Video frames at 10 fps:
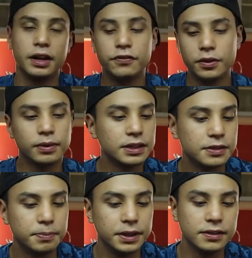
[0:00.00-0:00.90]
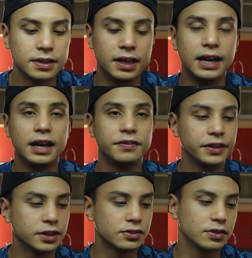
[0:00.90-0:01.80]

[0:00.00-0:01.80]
right, a few recipes that I have here.